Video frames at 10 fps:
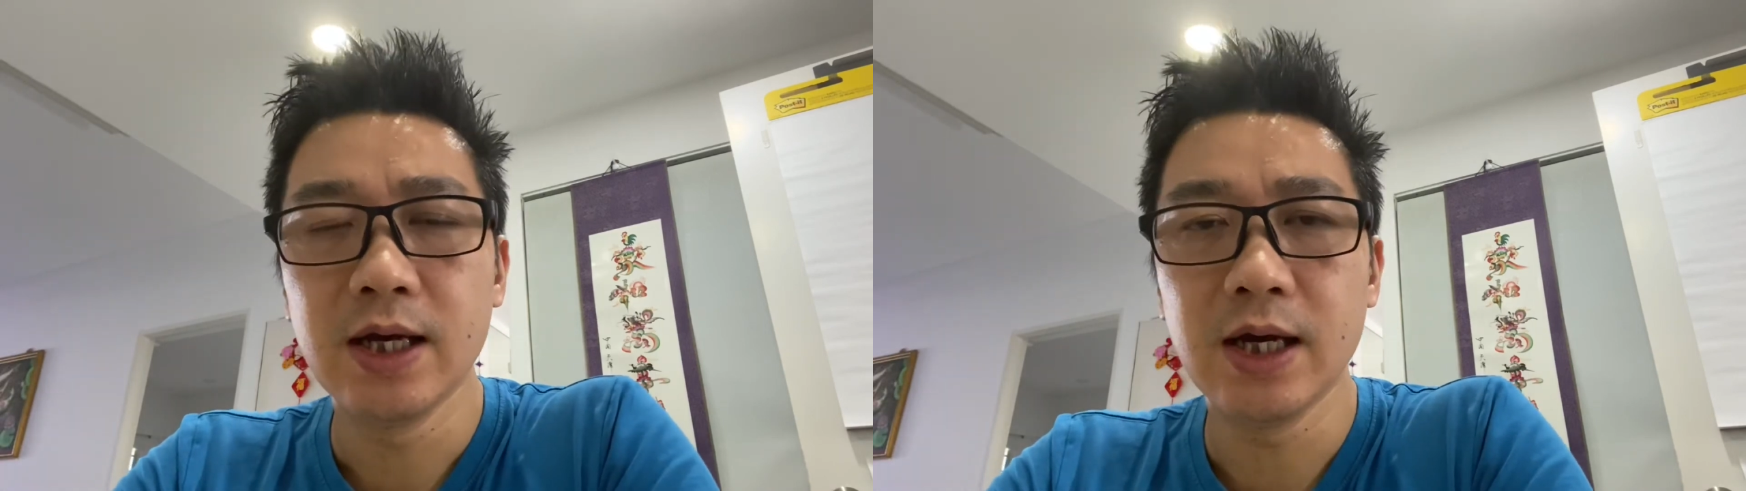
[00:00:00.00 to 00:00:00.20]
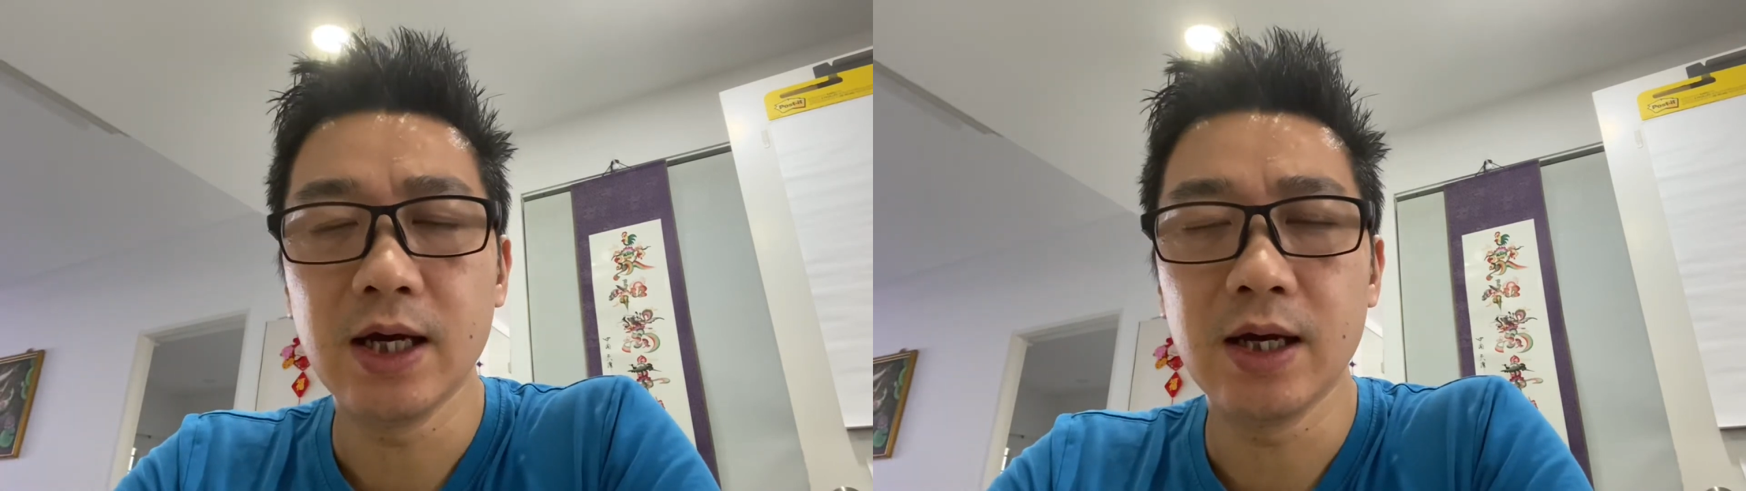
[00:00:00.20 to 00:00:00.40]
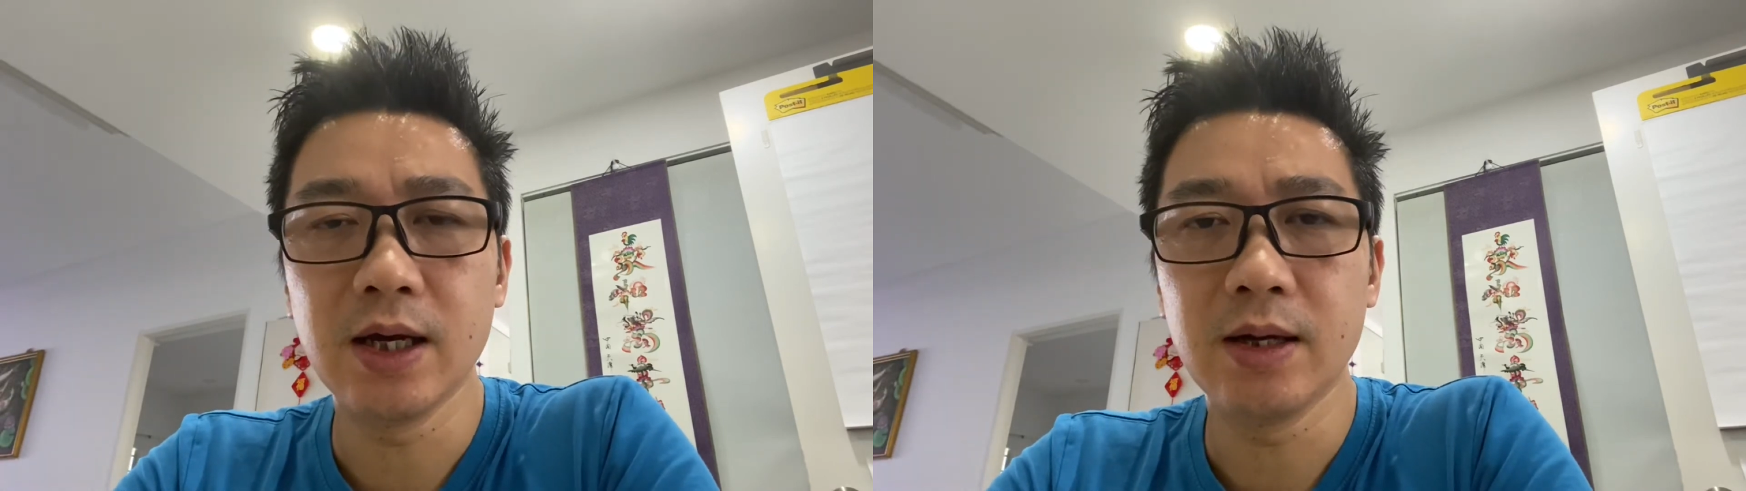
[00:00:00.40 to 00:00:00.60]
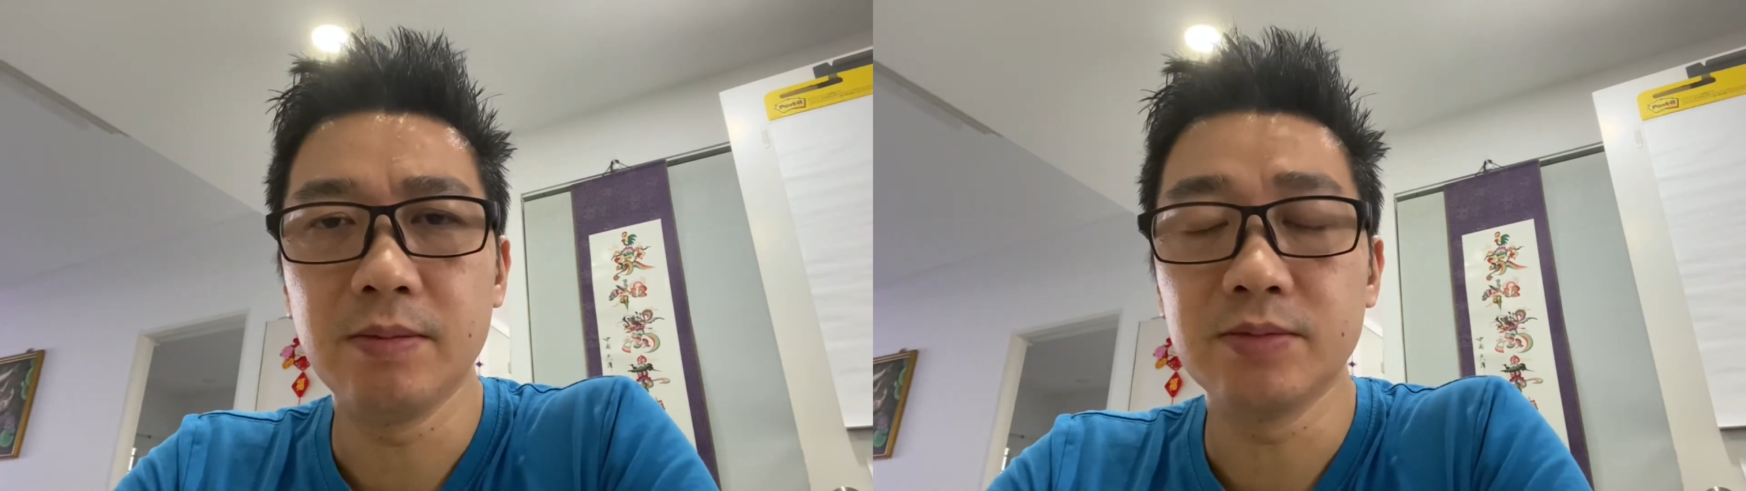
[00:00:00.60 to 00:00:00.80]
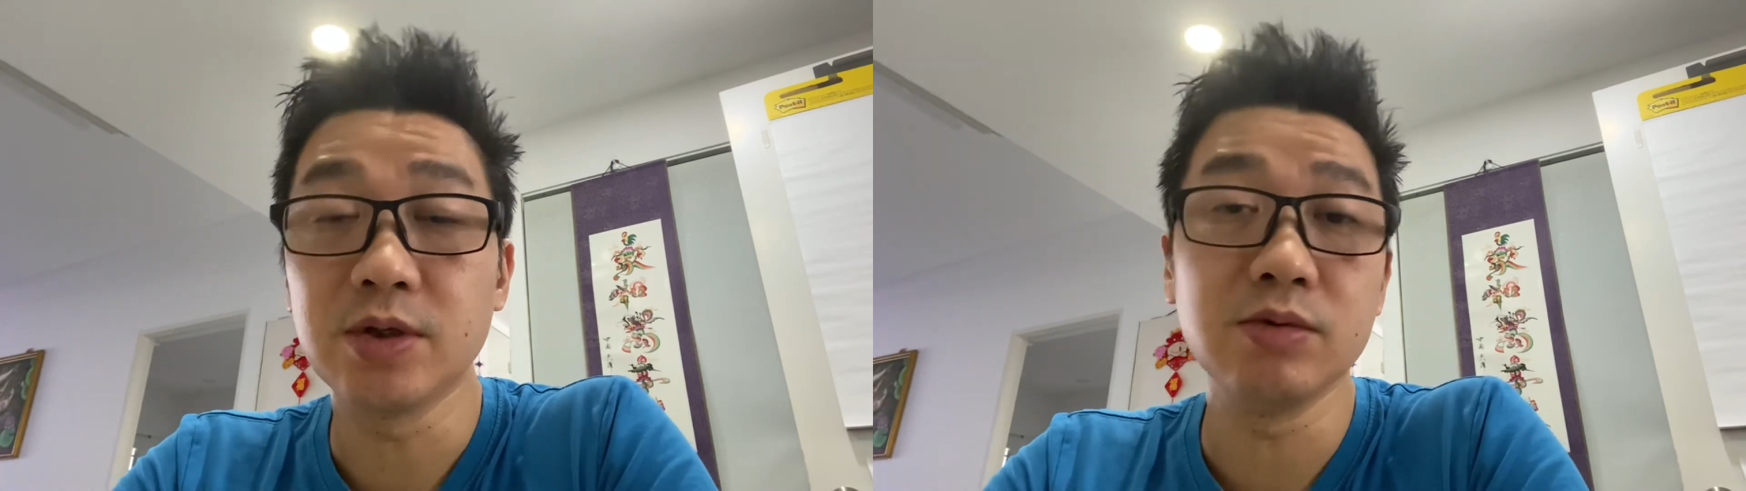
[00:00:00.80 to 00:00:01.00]

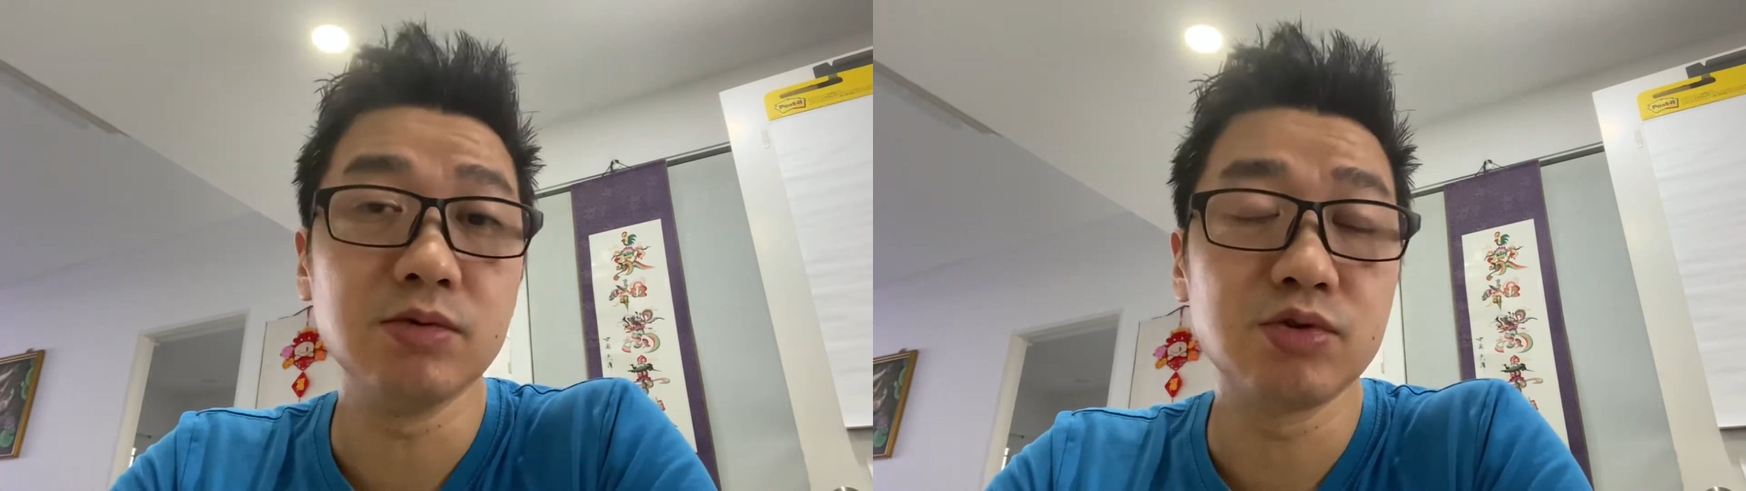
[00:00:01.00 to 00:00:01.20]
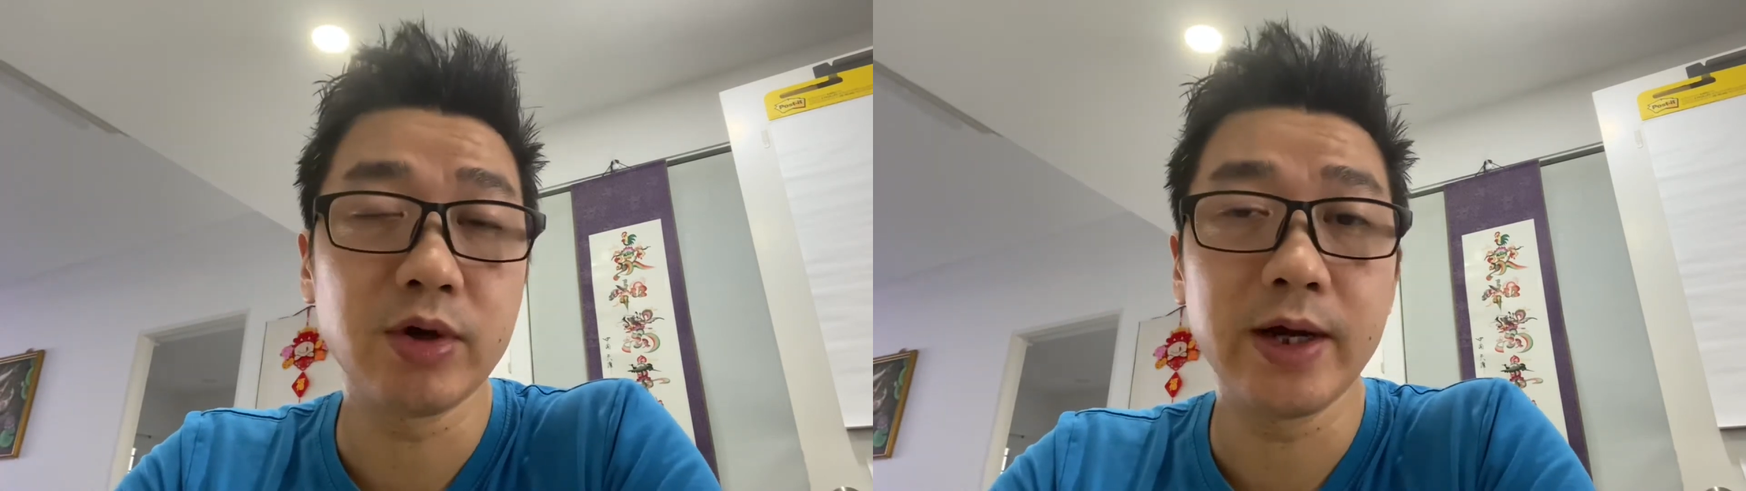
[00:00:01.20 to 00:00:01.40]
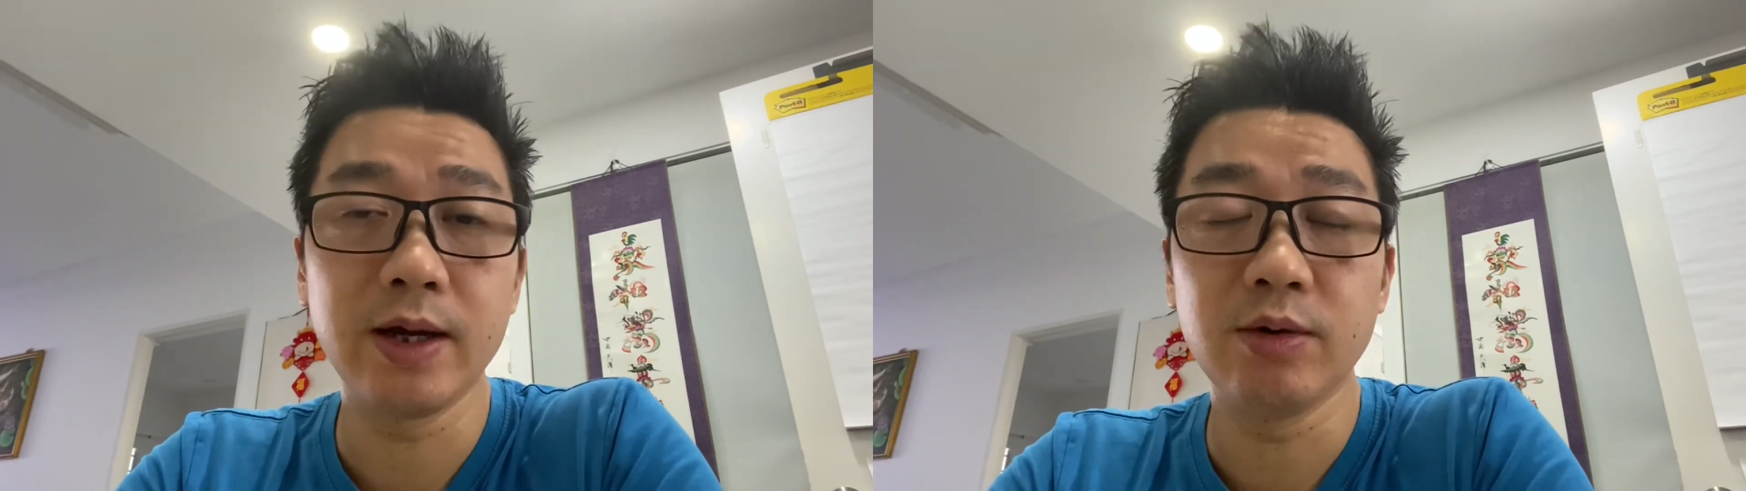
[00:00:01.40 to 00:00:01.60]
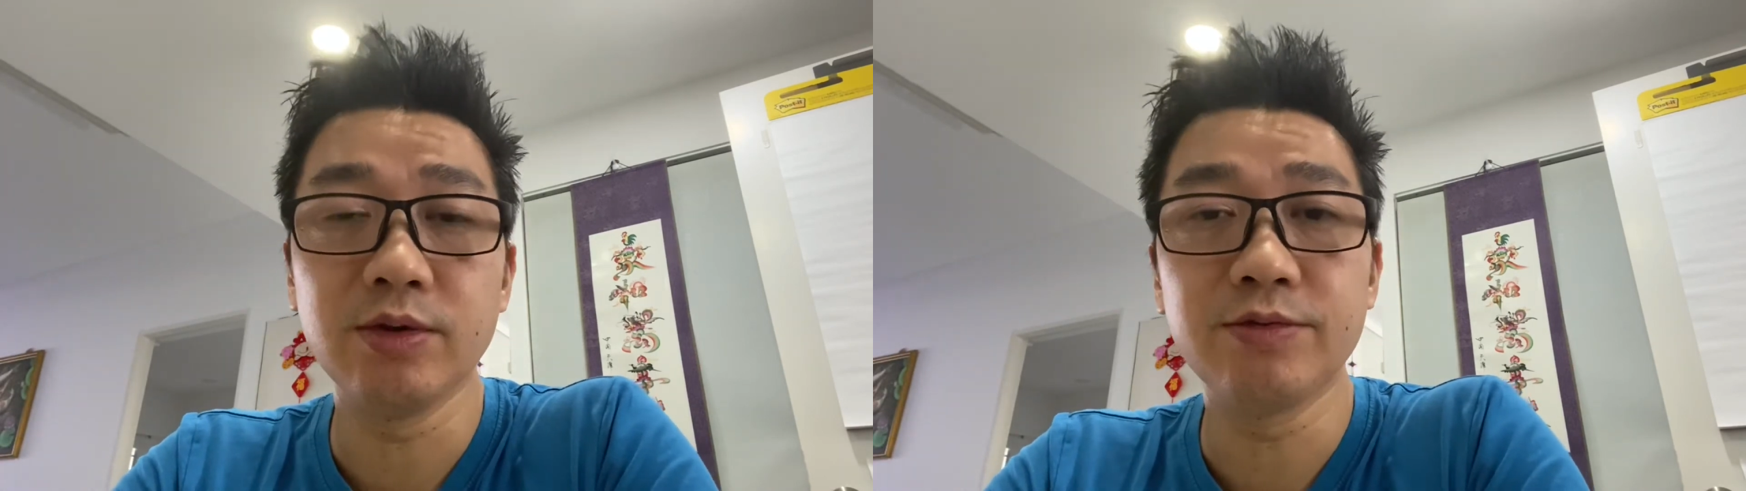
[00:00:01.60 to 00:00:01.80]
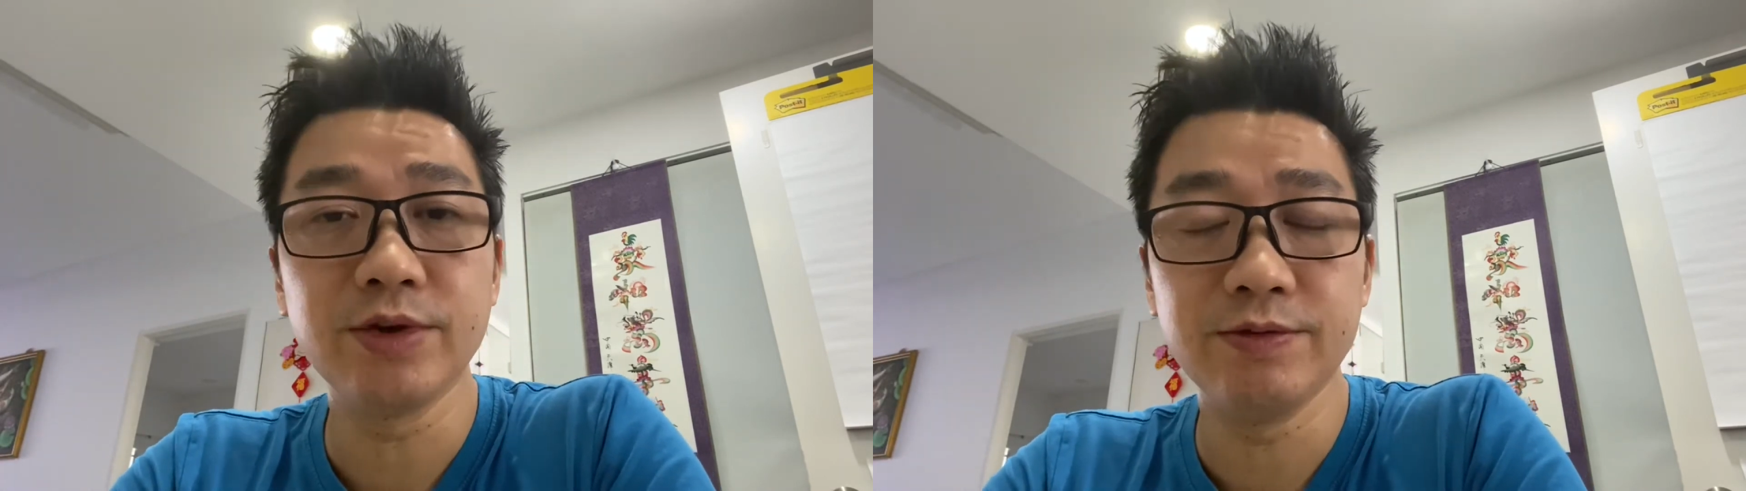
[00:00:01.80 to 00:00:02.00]
Um, so try it out on
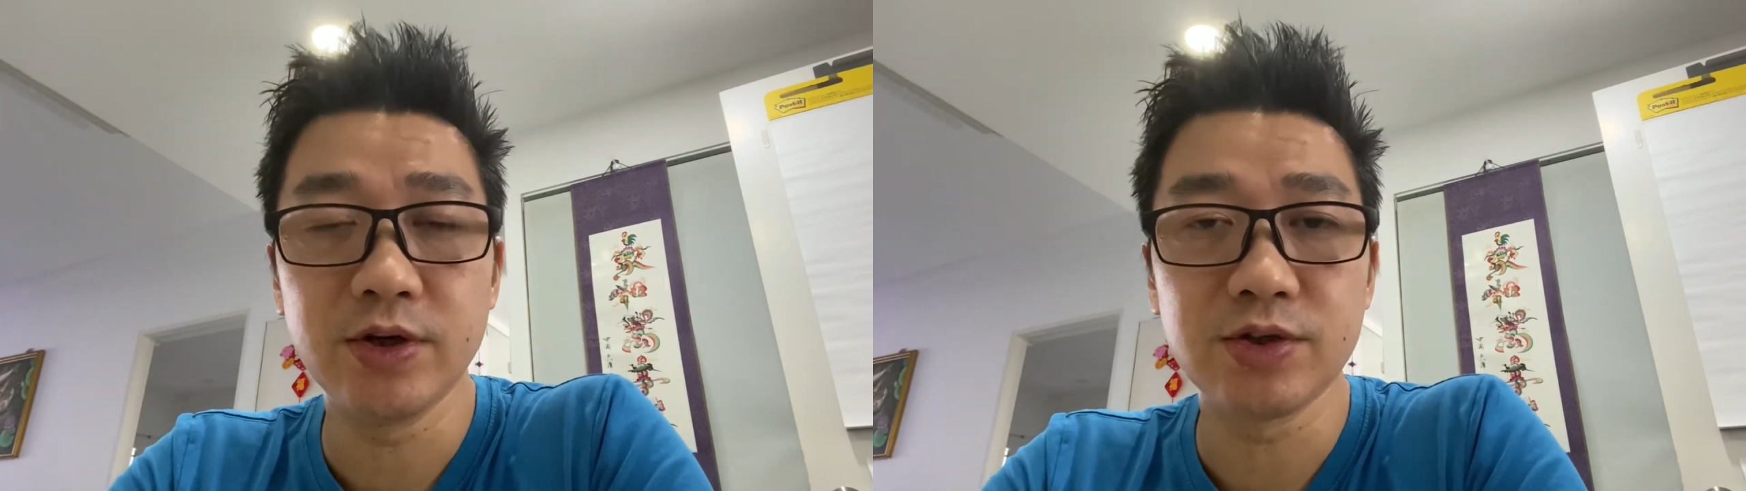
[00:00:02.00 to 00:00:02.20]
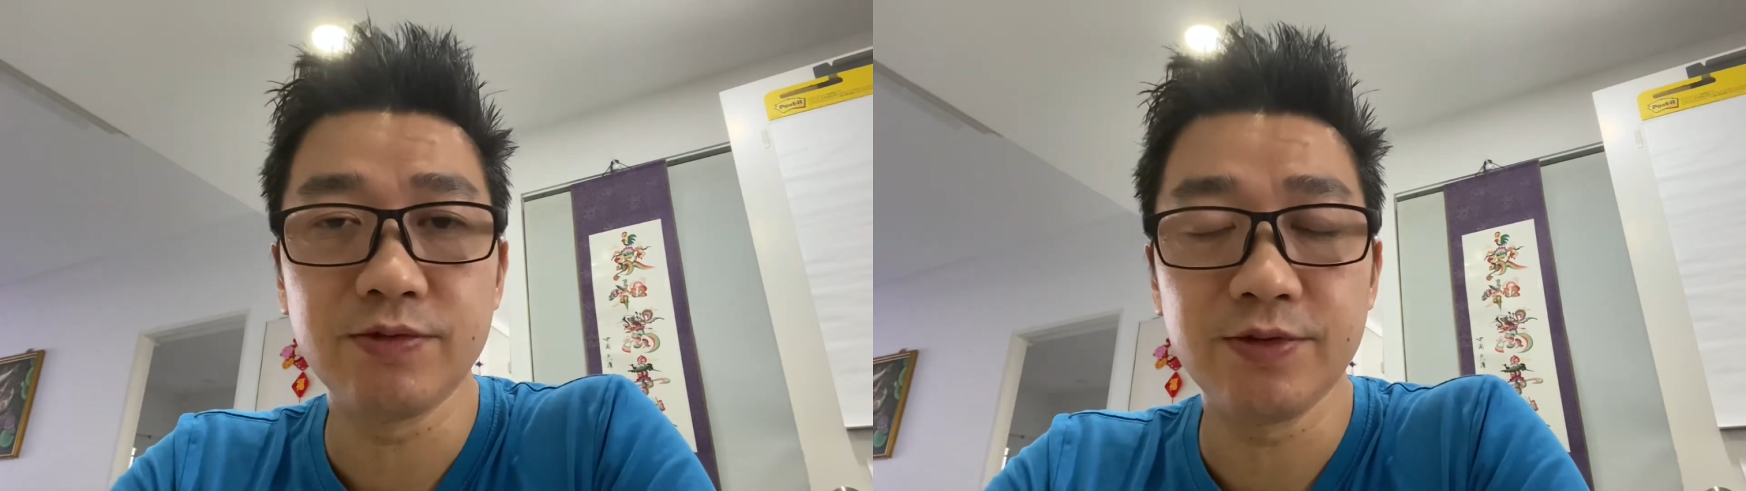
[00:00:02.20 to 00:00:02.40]
the free version